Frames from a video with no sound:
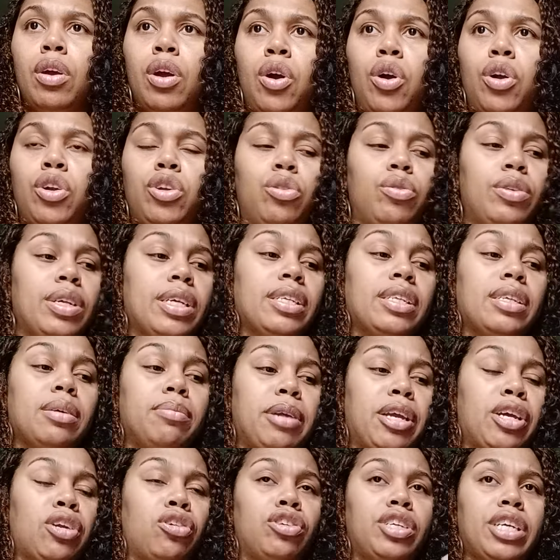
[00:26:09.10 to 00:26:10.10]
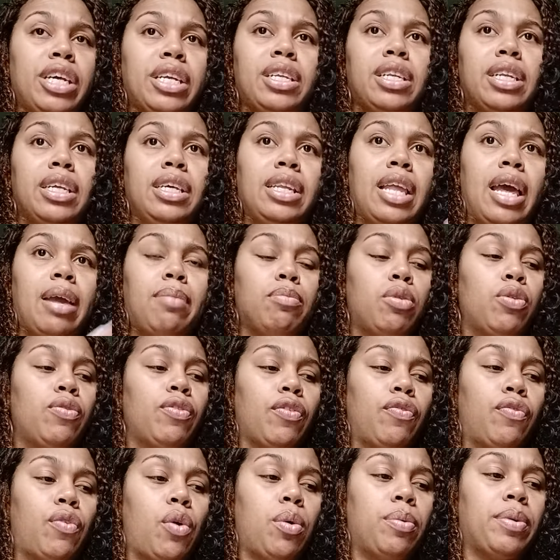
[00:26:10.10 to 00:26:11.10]
or you did something energetically like
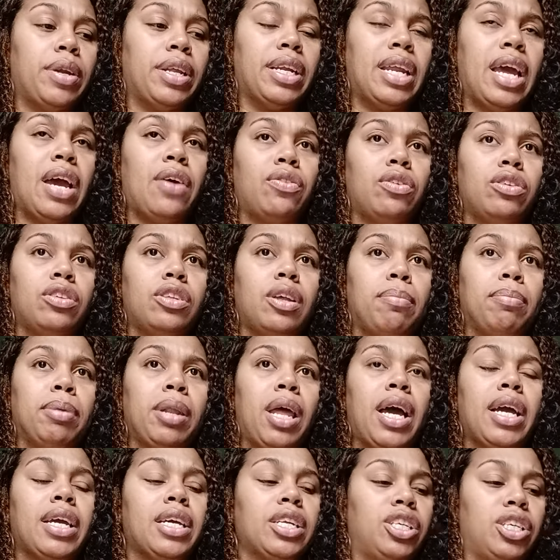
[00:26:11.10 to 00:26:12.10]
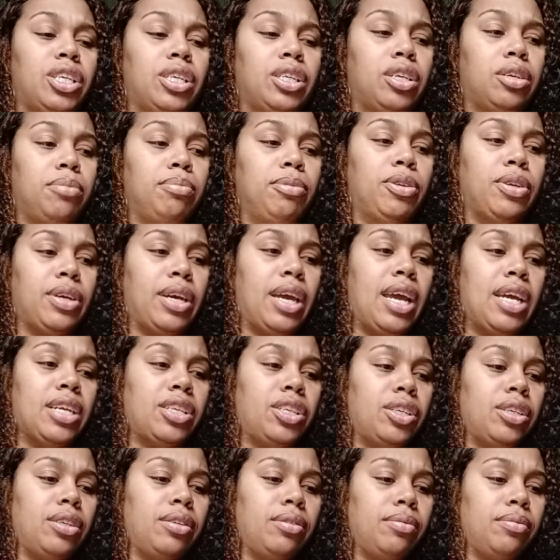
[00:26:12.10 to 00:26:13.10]
moving forward and now there's a blockage in
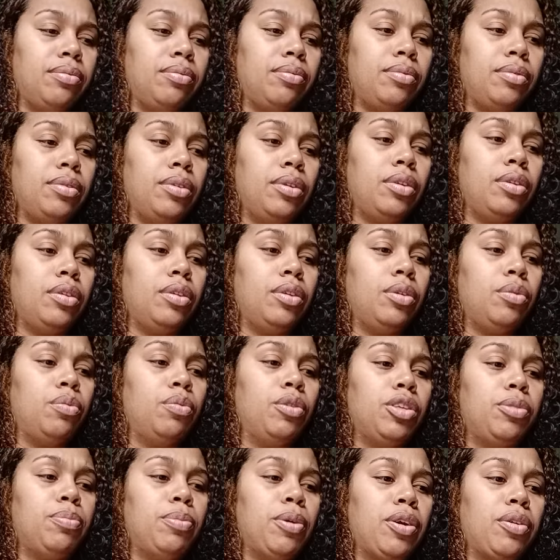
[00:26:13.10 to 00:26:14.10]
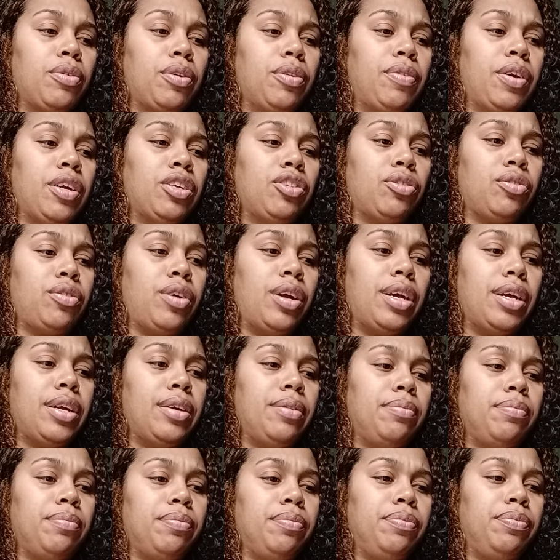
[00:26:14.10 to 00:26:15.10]
communication. What's Mercury retrograde
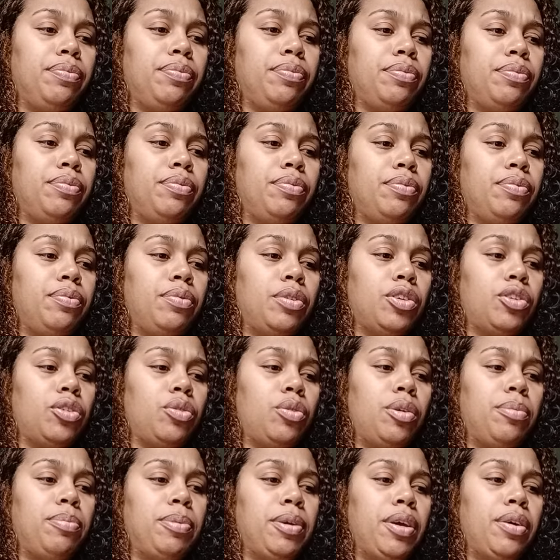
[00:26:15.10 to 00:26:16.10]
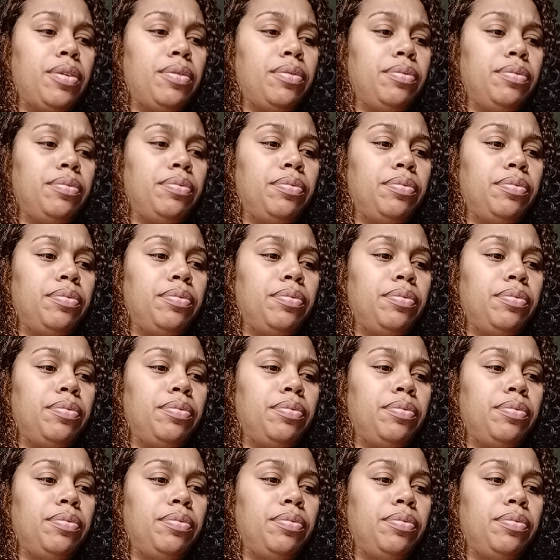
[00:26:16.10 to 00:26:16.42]
for Scorpio?